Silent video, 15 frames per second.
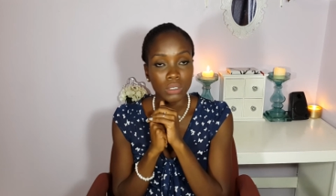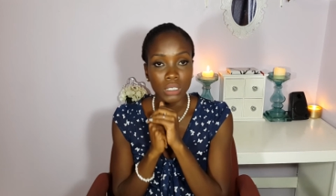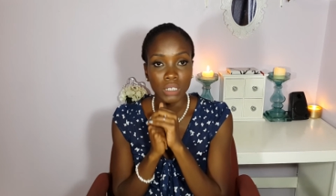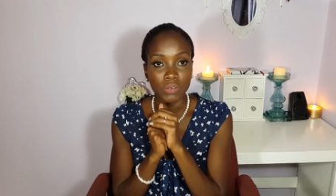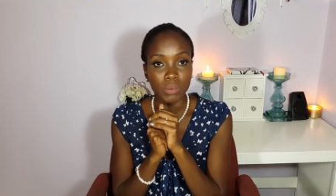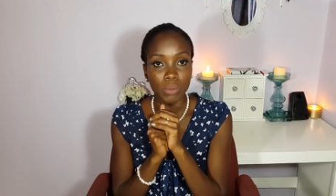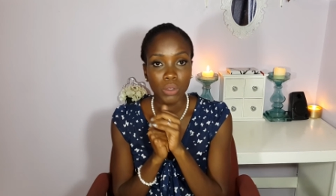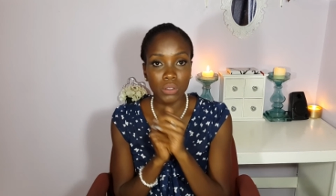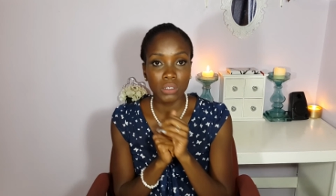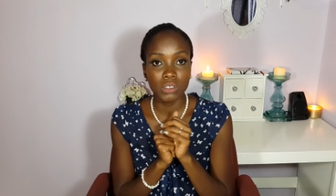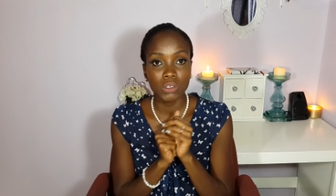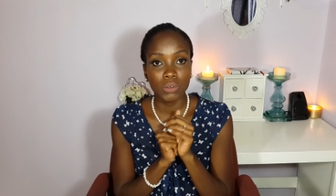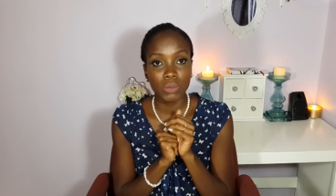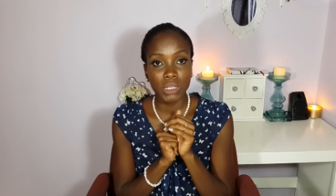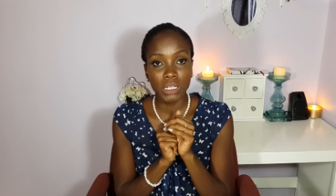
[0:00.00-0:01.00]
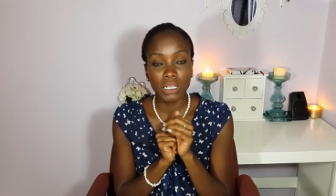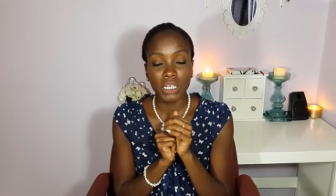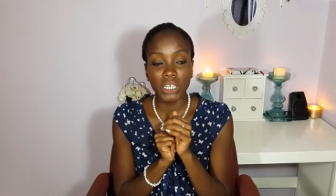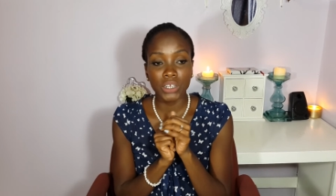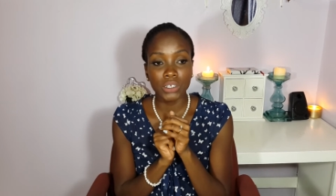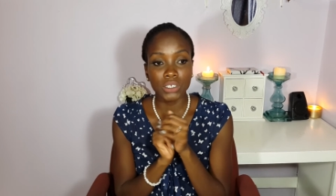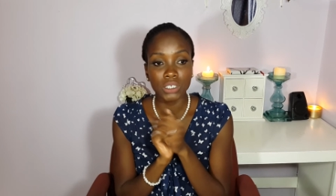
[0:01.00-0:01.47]
even bother to go in
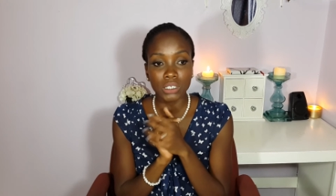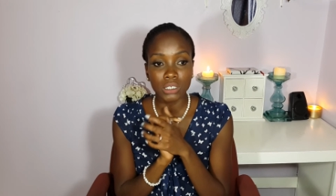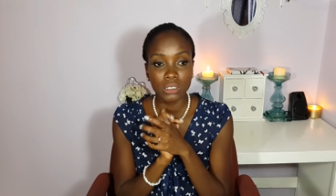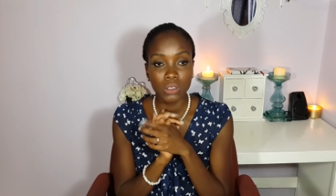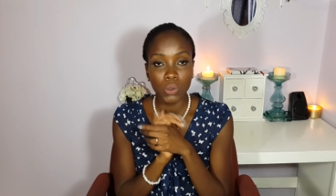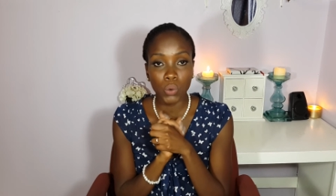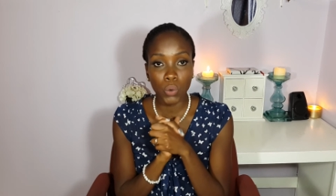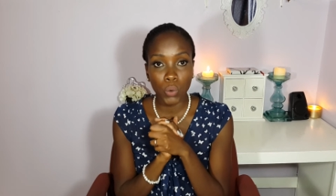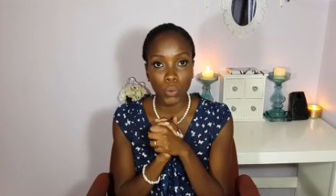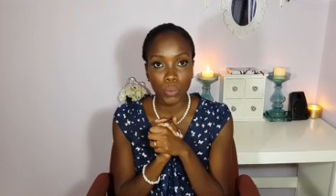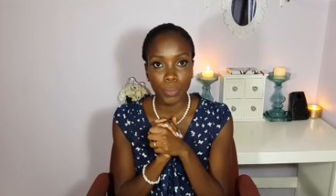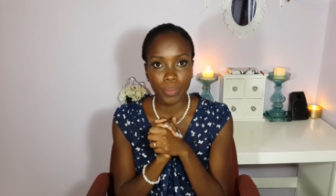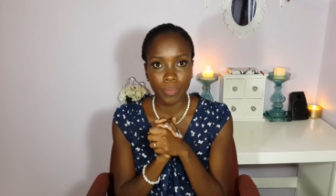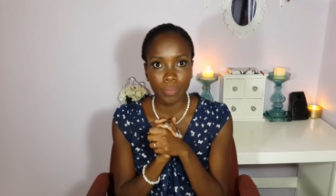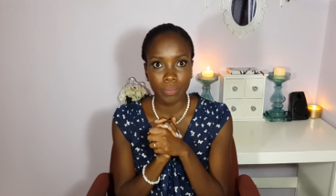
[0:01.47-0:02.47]
there, just go home.